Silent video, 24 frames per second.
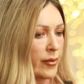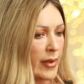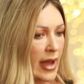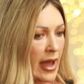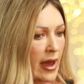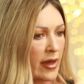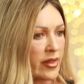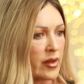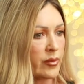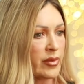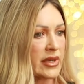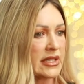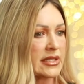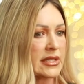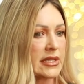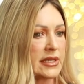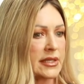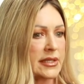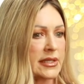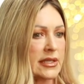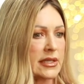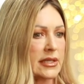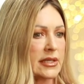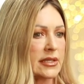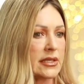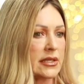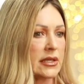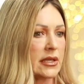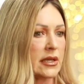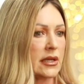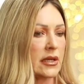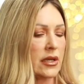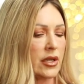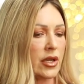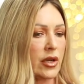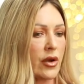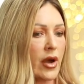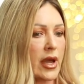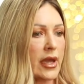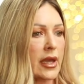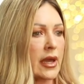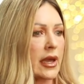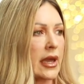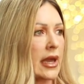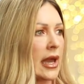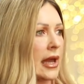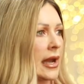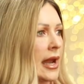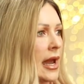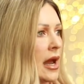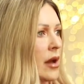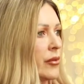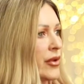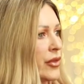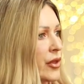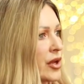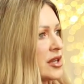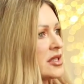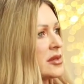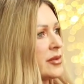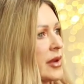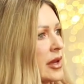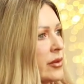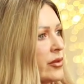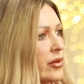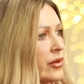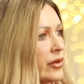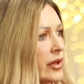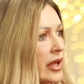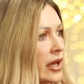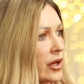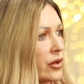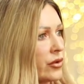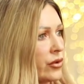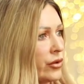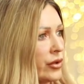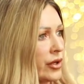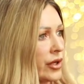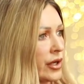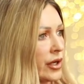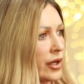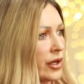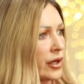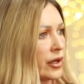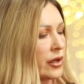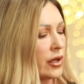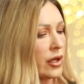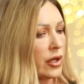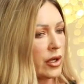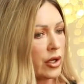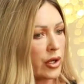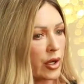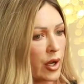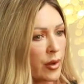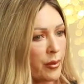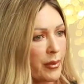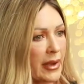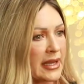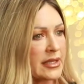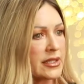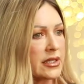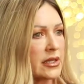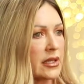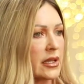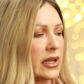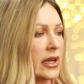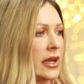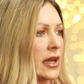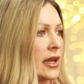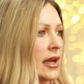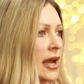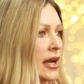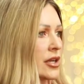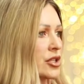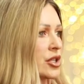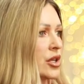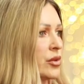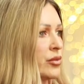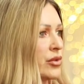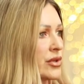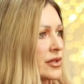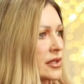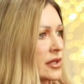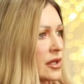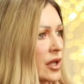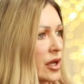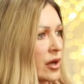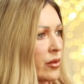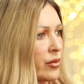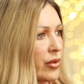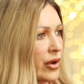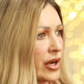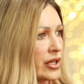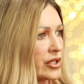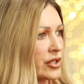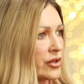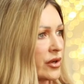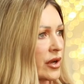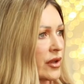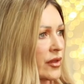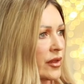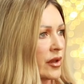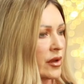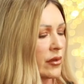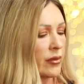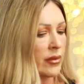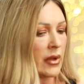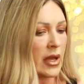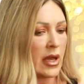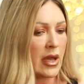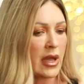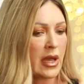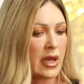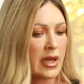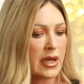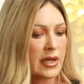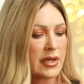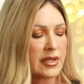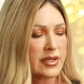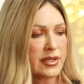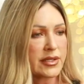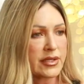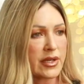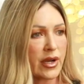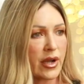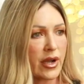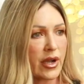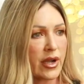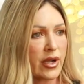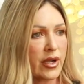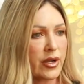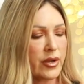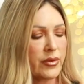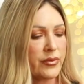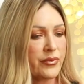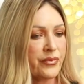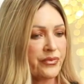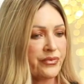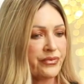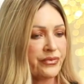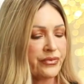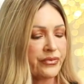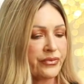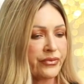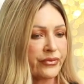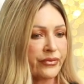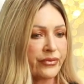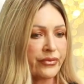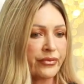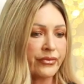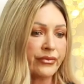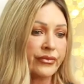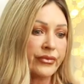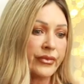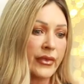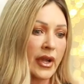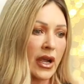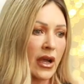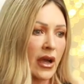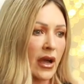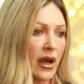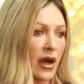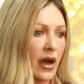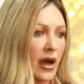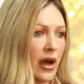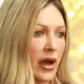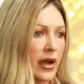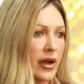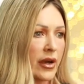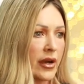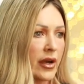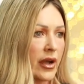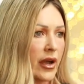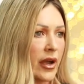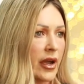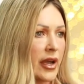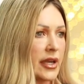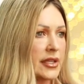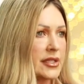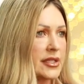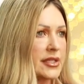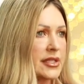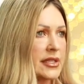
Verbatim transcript: my other businesses and you know I could get out but those people that couldn't you know mentally it actually puts a lot of pressure on them so I don't know, it's